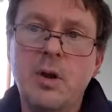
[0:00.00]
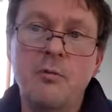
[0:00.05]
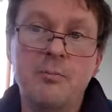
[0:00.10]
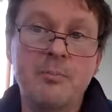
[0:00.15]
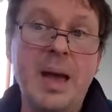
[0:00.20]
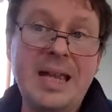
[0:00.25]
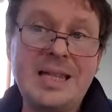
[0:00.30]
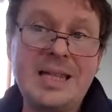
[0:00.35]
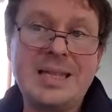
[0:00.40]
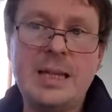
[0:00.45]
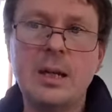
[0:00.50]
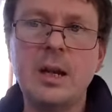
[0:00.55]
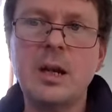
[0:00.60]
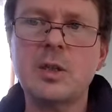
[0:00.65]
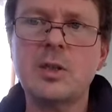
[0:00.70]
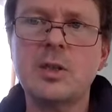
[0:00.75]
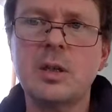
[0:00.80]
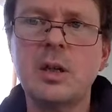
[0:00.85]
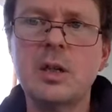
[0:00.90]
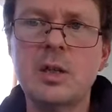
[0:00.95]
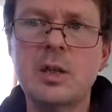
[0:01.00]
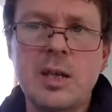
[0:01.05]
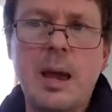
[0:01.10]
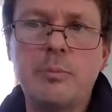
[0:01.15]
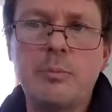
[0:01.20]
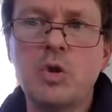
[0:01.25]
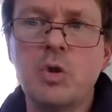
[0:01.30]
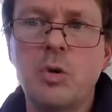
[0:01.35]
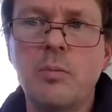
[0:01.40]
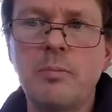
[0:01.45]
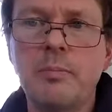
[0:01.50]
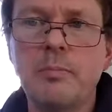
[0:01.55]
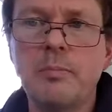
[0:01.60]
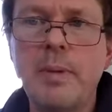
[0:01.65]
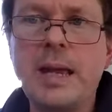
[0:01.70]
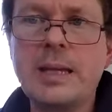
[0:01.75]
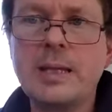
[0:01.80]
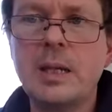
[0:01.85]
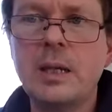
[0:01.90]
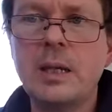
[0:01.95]
messiness, conceptual
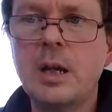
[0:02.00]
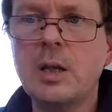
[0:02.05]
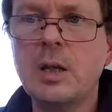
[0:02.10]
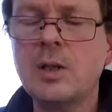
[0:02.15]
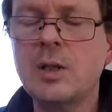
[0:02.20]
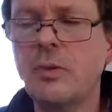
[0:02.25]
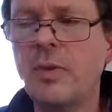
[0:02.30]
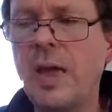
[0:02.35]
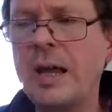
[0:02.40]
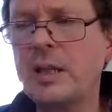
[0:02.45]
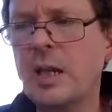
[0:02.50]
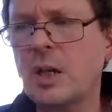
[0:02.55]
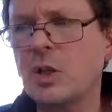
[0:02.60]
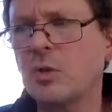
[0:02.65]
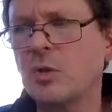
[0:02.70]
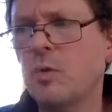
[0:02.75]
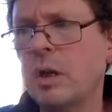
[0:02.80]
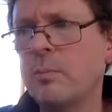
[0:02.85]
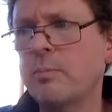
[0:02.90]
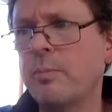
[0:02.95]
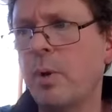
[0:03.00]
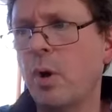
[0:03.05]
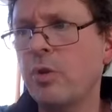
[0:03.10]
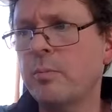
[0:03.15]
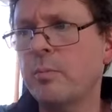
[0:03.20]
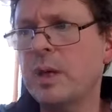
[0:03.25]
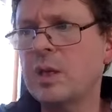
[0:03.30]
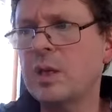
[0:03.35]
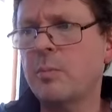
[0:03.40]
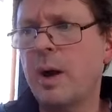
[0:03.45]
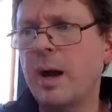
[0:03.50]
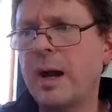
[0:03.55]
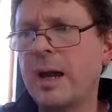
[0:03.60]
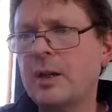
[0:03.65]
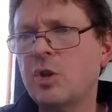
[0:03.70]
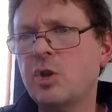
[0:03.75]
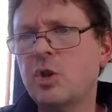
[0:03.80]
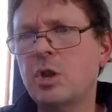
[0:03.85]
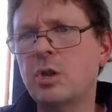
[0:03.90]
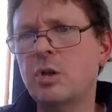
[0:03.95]
messiness. And that doesn't really bother me. So my
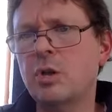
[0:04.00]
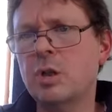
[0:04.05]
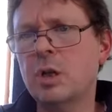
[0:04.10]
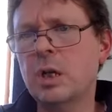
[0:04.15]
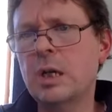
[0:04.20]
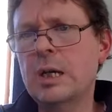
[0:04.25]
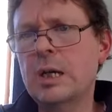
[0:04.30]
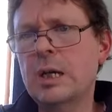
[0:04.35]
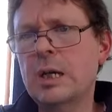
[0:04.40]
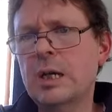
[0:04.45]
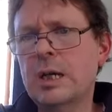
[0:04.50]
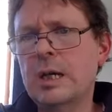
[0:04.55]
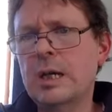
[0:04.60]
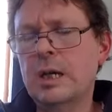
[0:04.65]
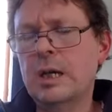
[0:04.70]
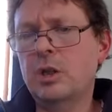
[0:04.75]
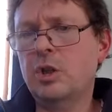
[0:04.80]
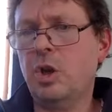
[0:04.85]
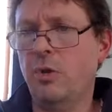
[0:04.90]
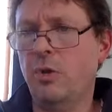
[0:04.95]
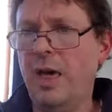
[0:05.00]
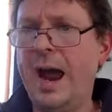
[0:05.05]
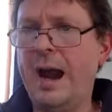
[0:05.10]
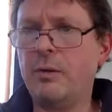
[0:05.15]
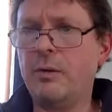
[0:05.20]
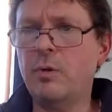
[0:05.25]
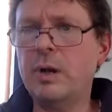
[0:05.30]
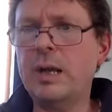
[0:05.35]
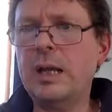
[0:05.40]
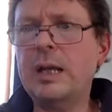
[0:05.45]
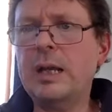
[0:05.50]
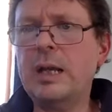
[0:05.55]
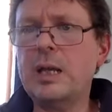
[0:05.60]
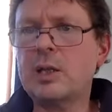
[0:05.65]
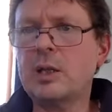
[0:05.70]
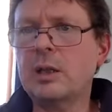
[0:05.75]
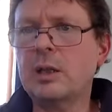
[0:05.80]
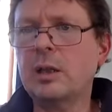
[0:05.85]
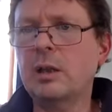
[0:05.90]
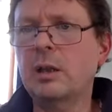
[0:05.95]
attitude to that really
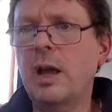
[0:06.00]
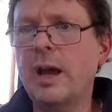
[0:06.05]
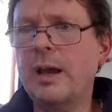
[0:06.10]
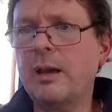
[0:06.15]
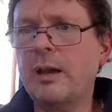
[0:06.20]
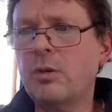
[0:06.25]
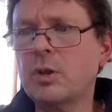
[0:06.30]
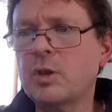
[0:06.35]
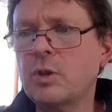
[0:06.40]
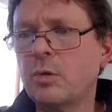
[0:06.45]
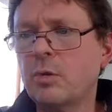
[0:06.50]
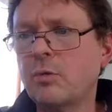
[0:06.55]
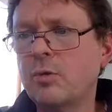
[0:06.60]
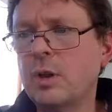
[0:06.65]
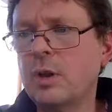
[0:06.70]
is a little like the sort of,